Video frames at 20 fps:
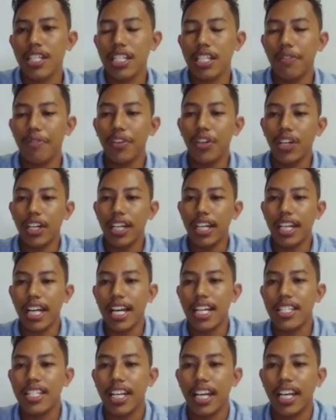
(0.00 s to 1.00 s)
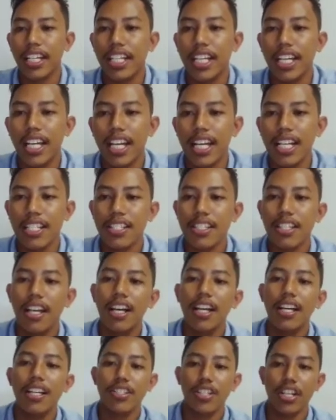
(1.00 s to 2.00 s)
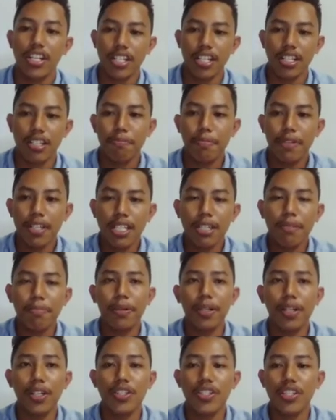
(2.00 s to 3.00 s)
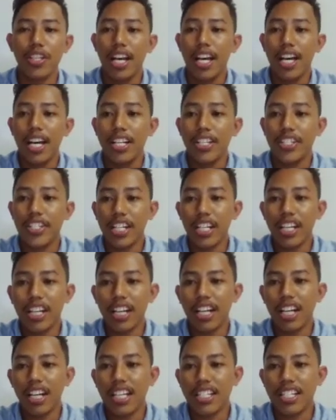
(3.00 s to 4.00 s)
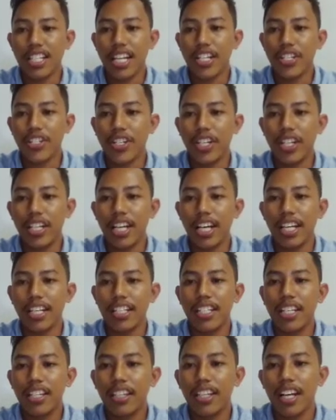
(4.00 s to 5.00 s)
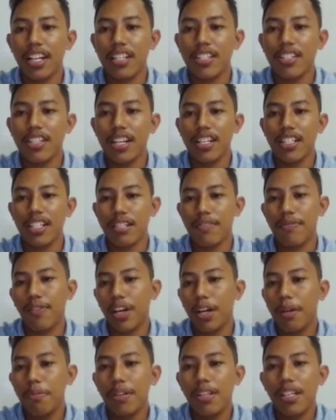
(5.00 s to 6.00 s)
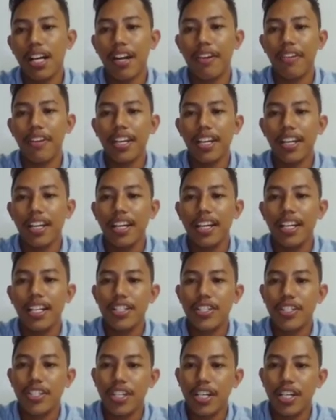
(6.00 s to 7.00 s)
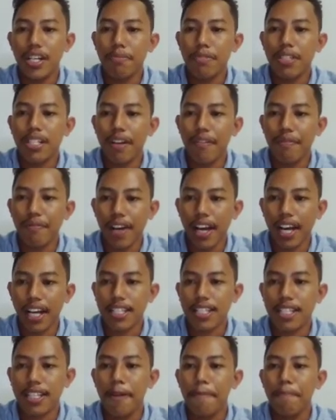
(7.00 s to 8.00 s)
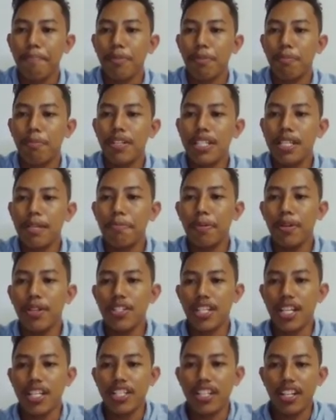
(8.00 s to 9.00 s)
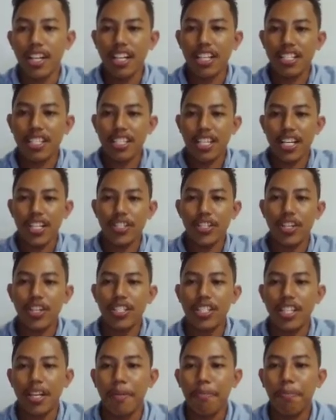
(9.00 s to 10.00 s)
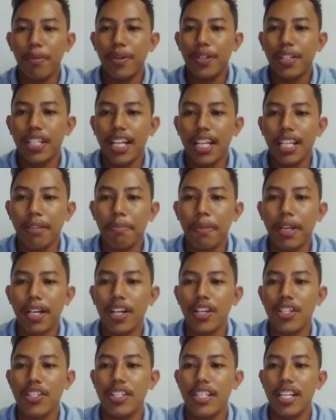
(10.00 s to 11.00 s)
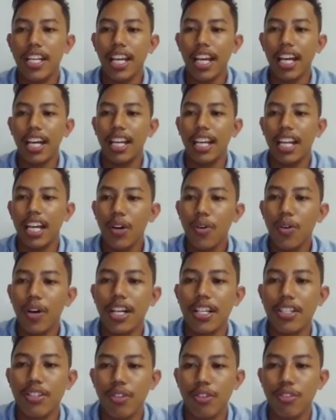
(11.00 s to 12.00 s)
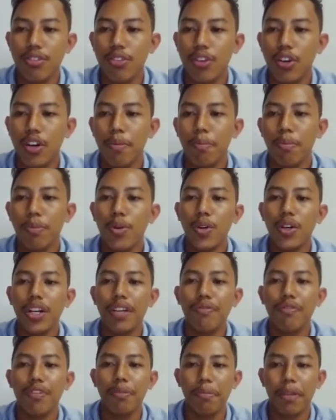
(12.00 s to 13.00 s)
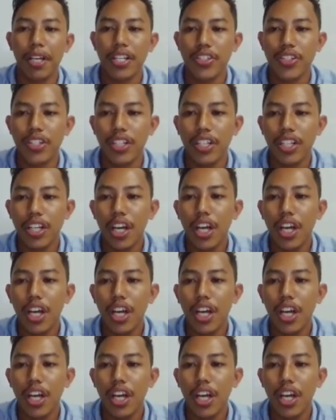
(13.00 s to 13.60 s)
of organizing ideas such as principles, generalization, and details such as vocabulary, terms, and facts. Principles and generalizations are important because they allow us to store more information